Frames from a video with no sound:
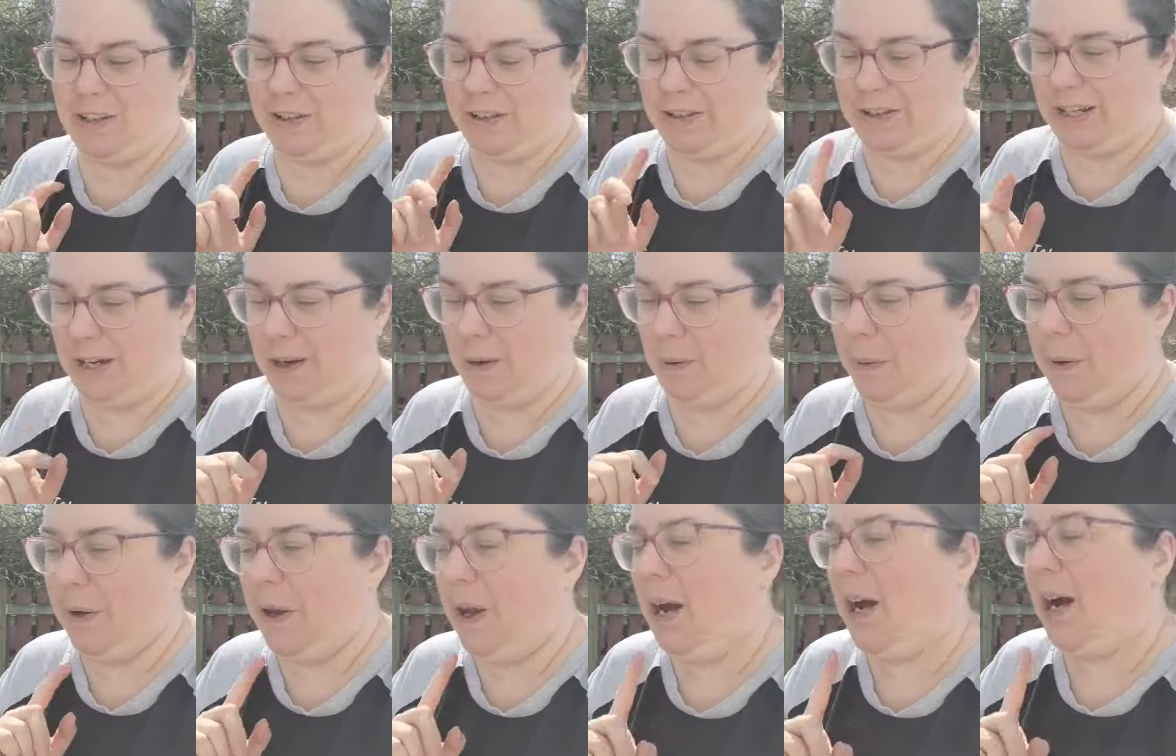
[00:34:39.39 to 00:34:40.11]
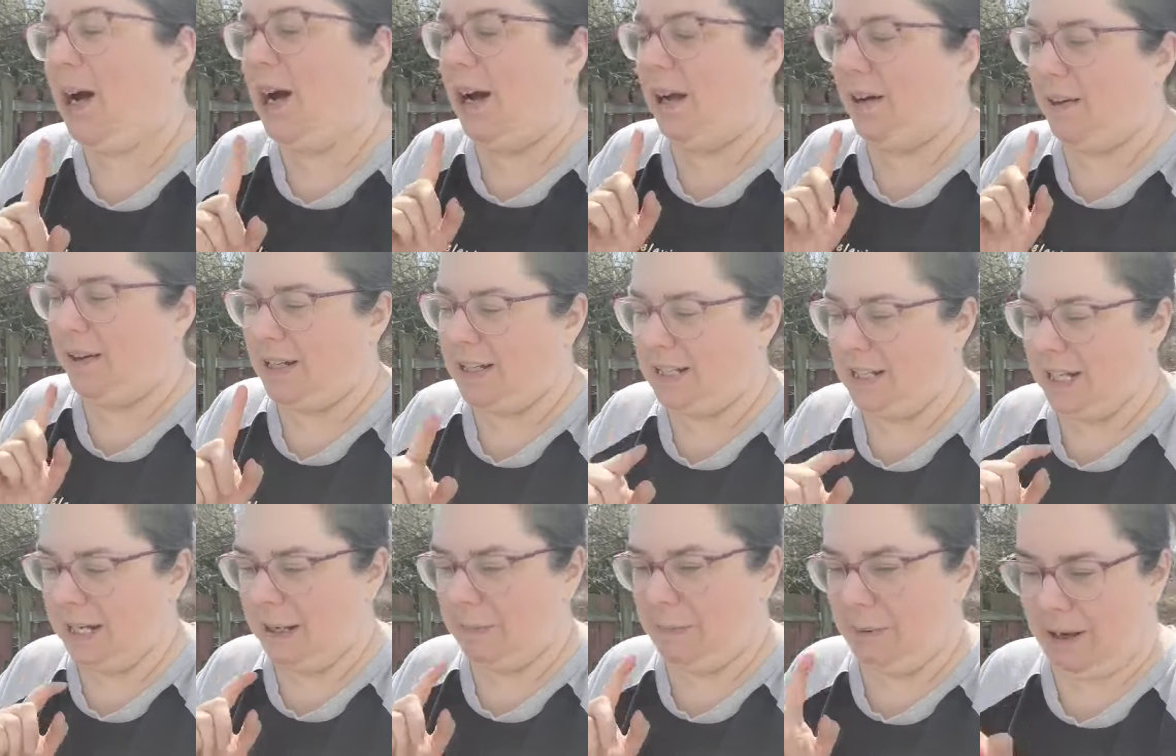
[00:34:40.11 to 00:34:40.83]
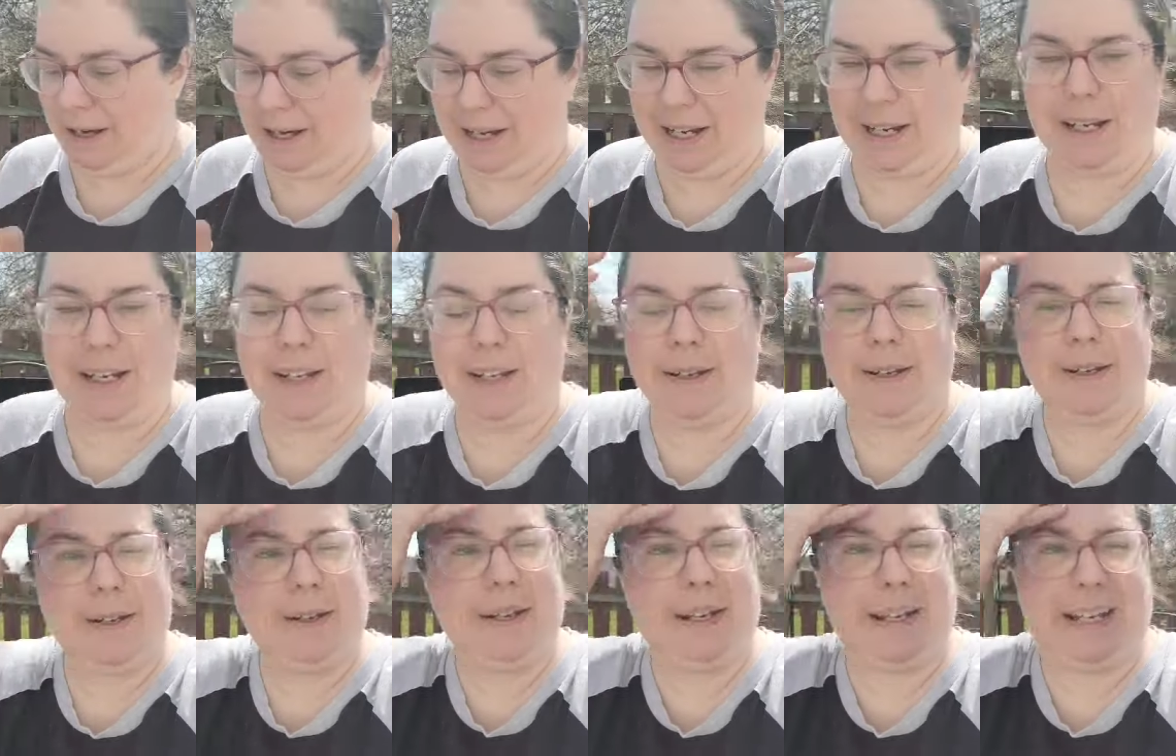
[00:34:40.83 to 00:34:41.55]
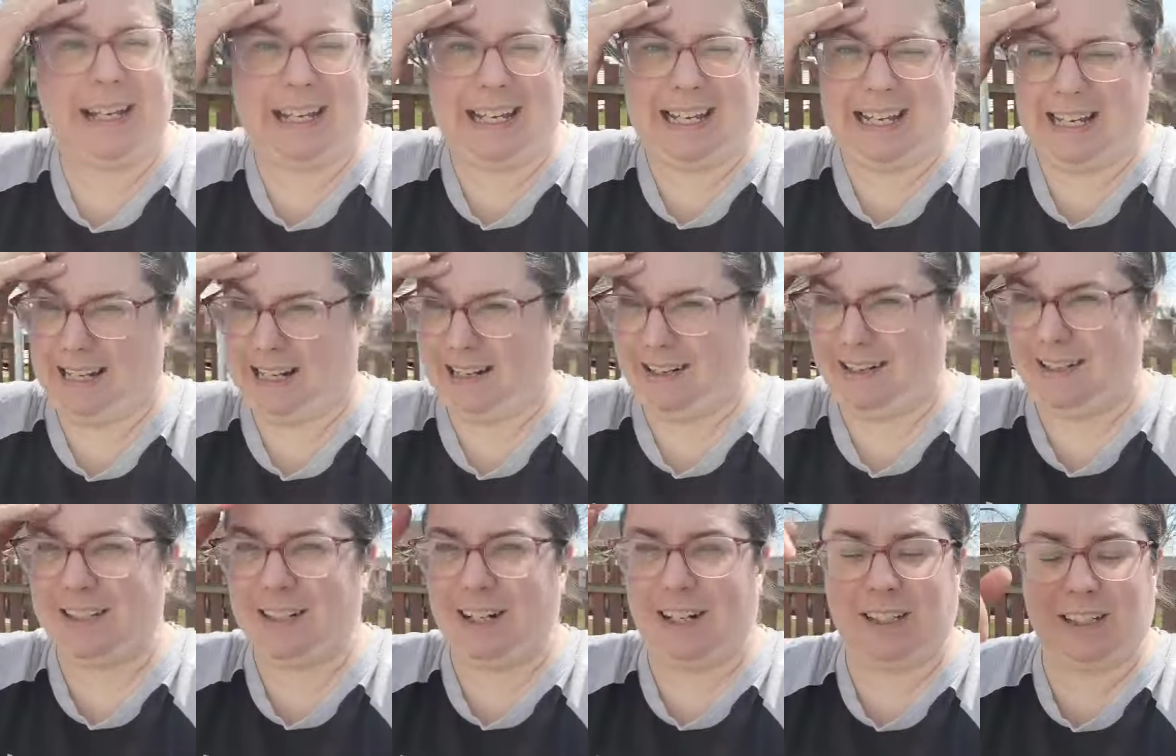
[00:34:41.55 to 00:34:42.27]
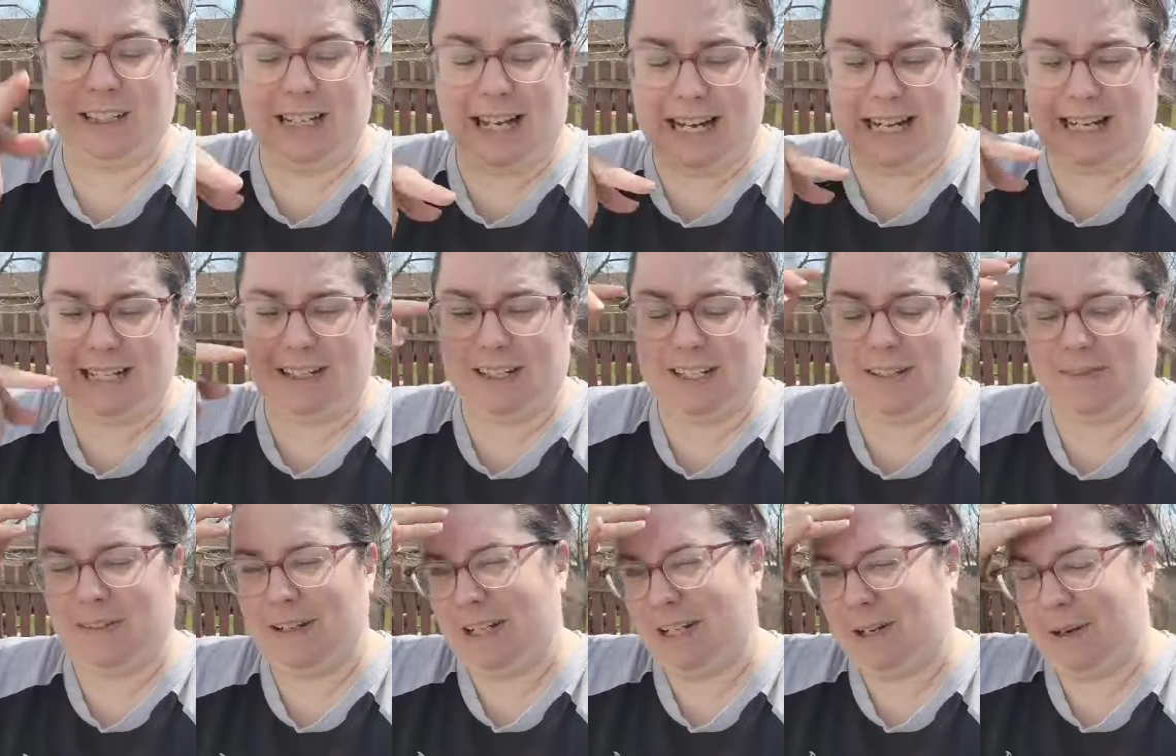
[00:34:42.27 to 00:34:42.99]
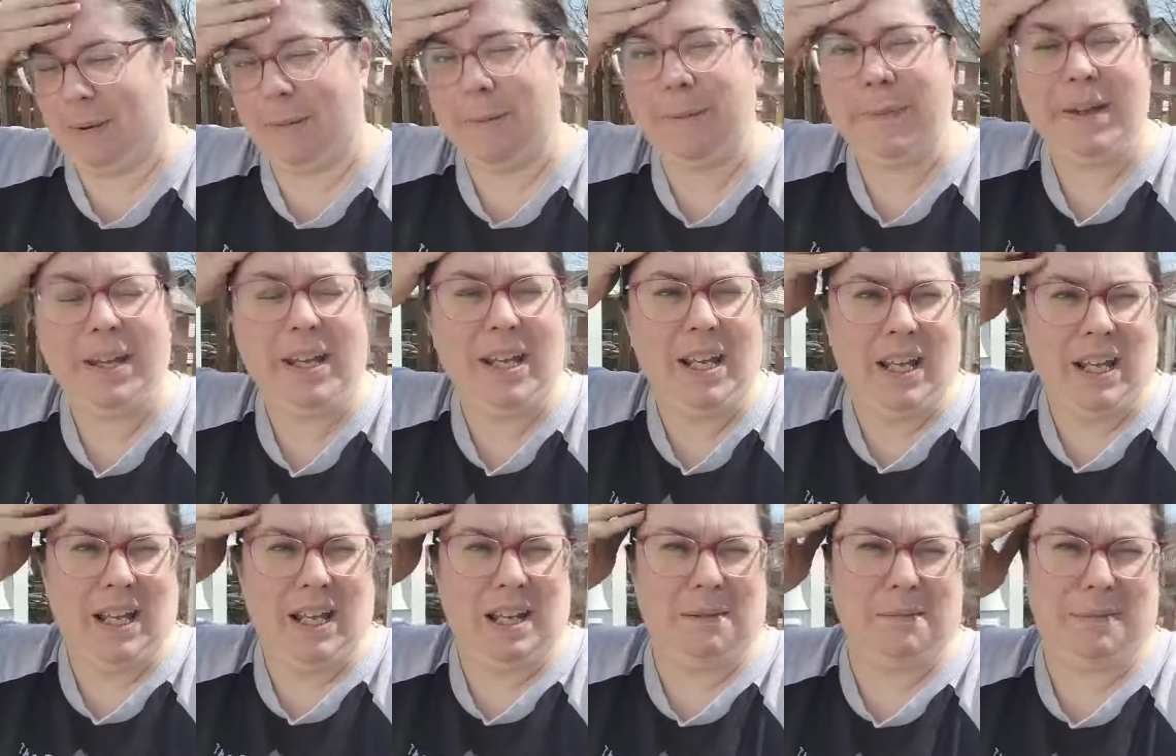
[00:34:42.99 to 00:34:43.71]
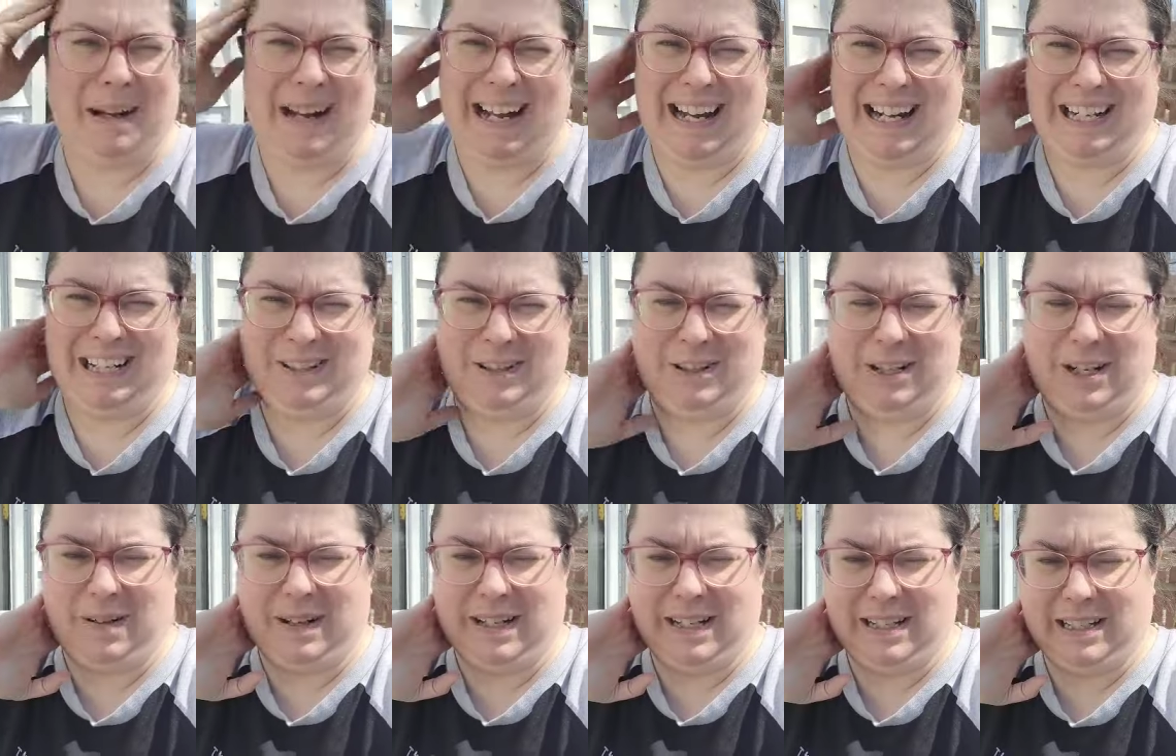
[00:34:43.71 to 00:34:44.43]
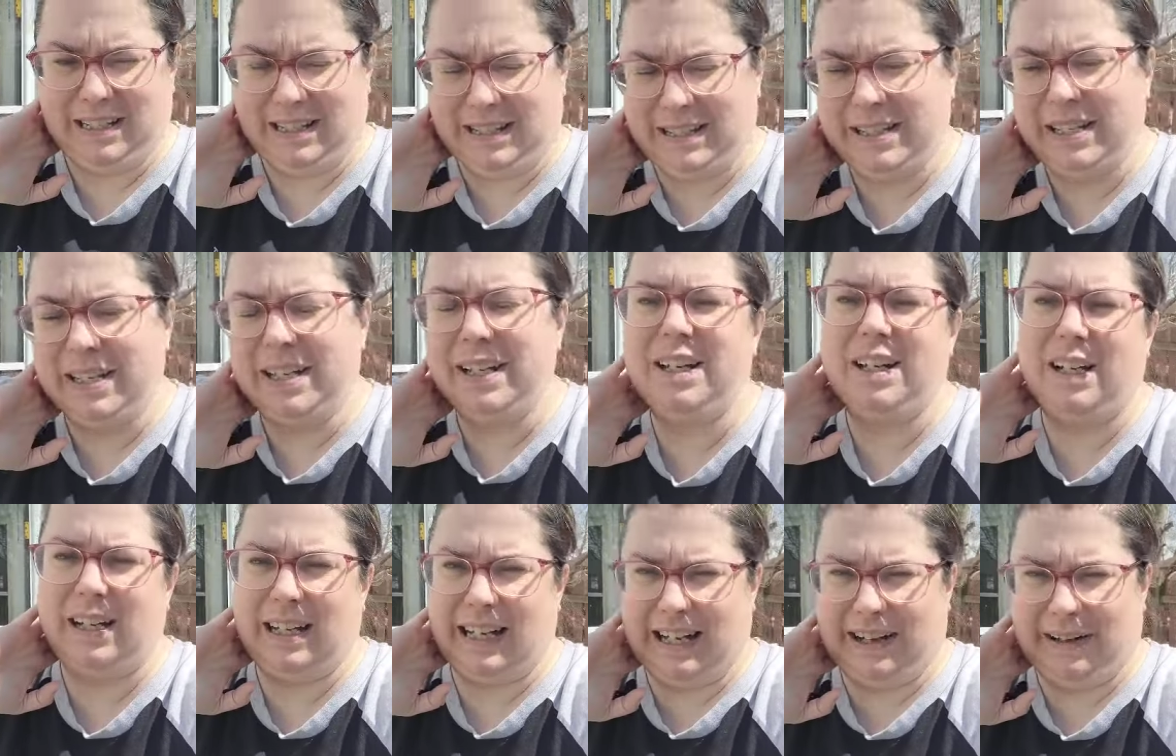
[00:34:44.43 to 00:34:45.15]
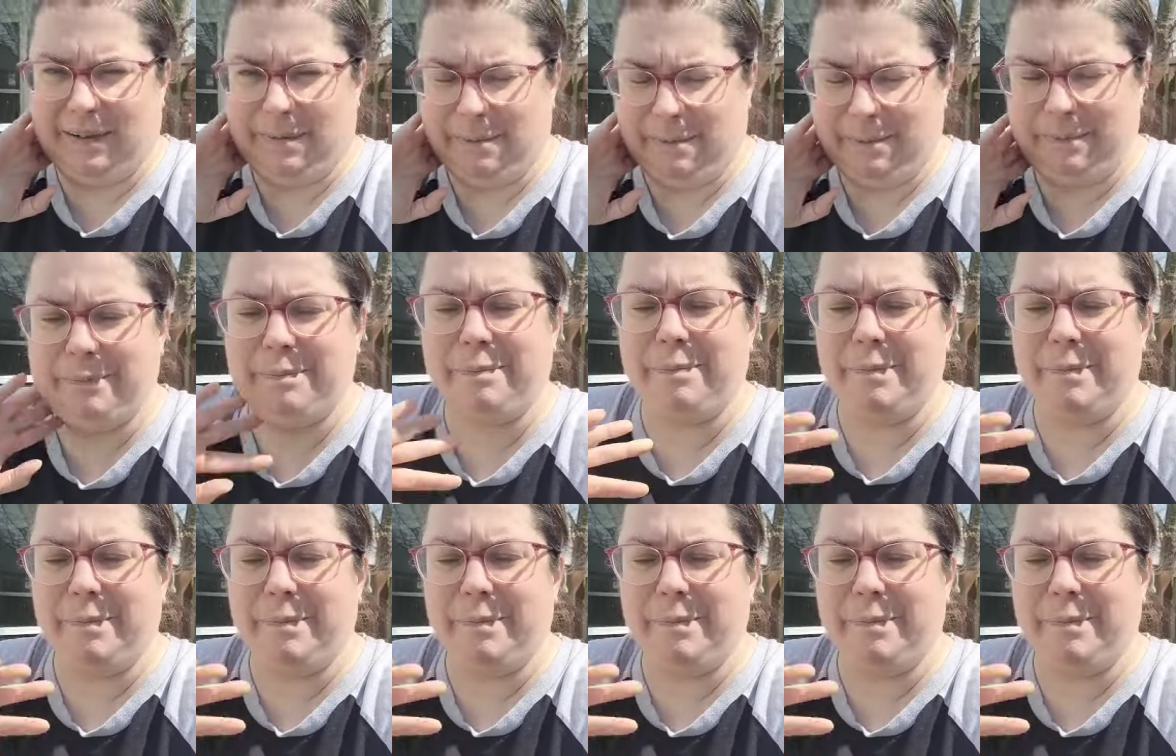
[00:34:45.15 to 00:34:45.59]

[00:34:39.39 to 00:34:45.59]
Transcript: So I'm going to take a break and start to edit this video, but I do know it's um,